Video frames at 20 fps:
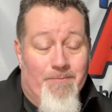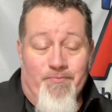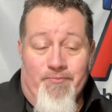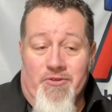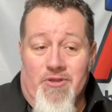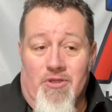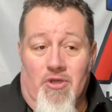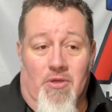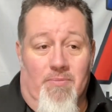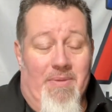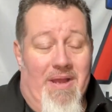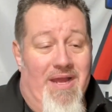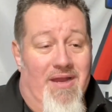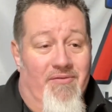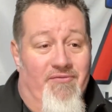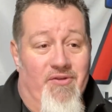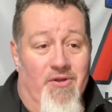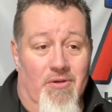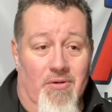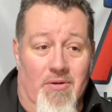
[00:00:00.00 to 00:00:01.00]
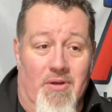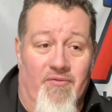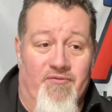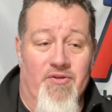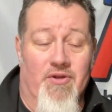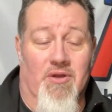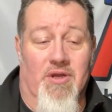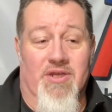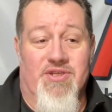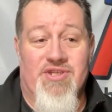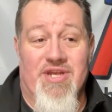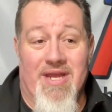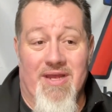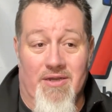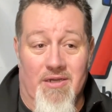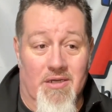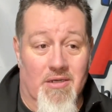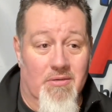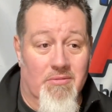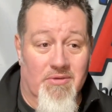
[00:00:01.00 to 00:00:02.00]
Look, man, if you're a
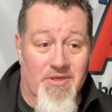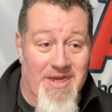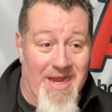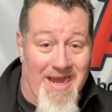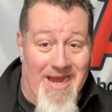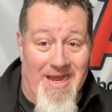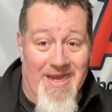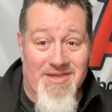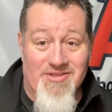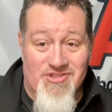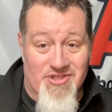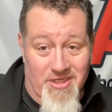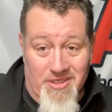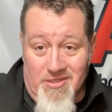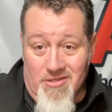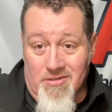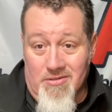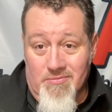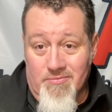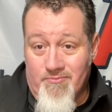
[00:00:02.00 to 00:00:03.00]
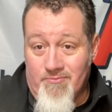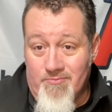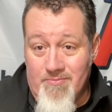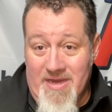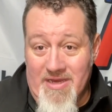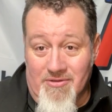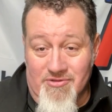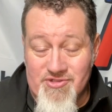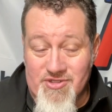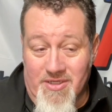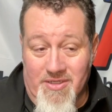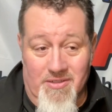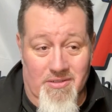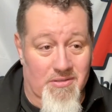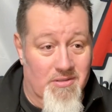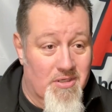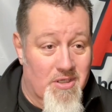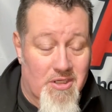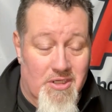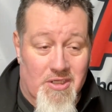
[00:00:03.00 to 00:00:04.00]
tenor guy singer, male singer,
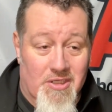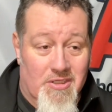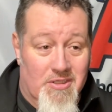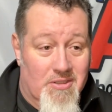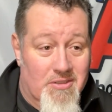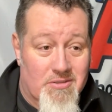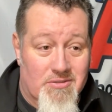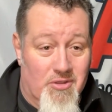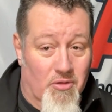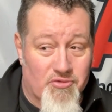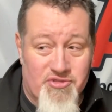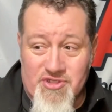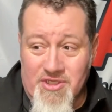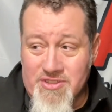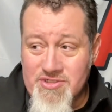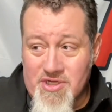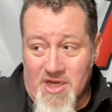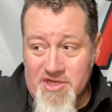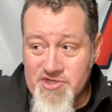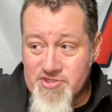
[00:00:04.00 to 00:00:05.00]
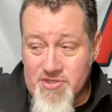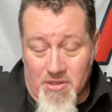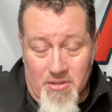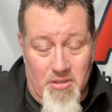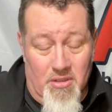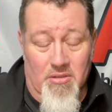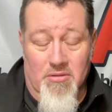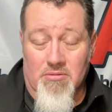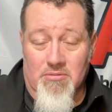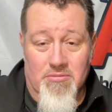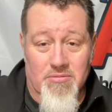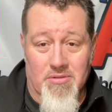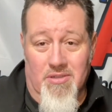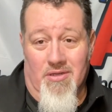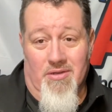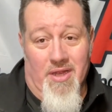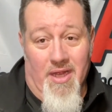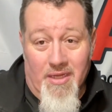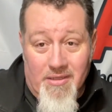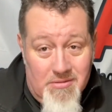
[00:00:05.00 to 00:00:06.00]
don't sing Josh Turner,
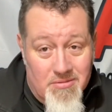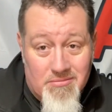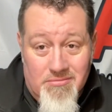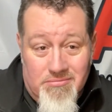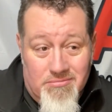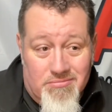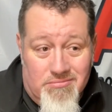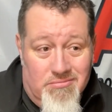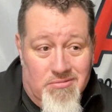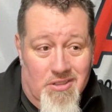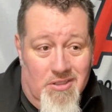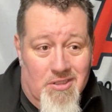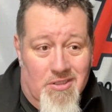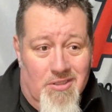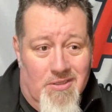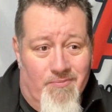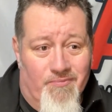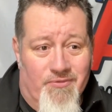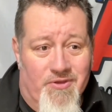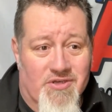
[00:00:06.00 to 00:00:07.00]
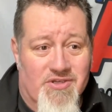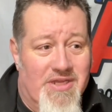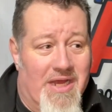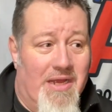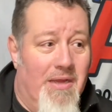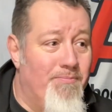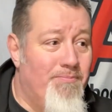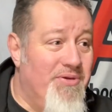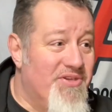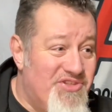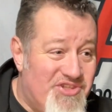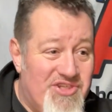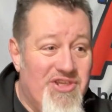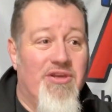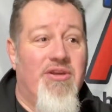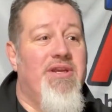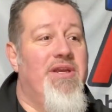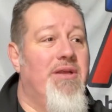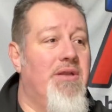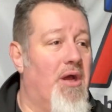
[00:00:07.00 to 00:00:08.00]
okay? There's like a
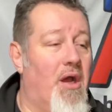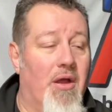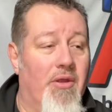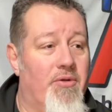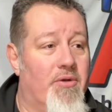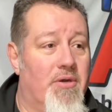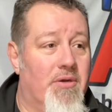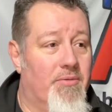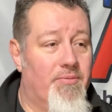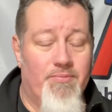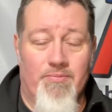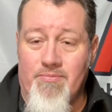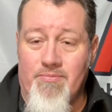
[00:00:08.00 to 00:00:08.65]
bazillion other,